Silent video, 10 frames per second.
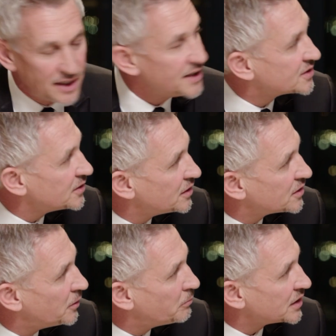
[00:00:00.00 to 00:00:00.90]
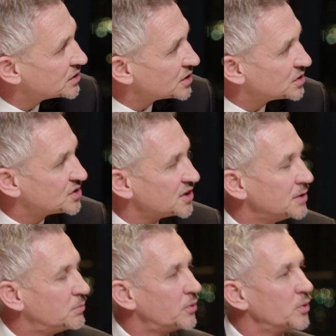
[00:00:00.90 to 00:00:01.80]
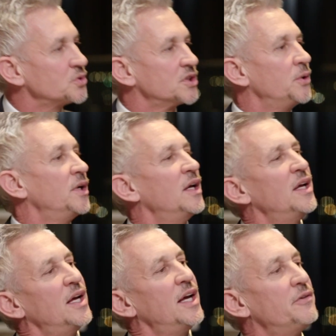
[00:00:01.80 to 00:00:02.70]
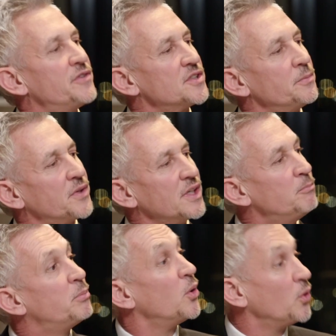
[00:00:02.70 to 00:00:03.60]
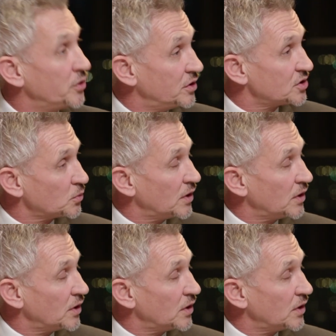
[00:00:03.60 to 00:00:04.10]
years at, at, Manchester City, but we're also here for something important as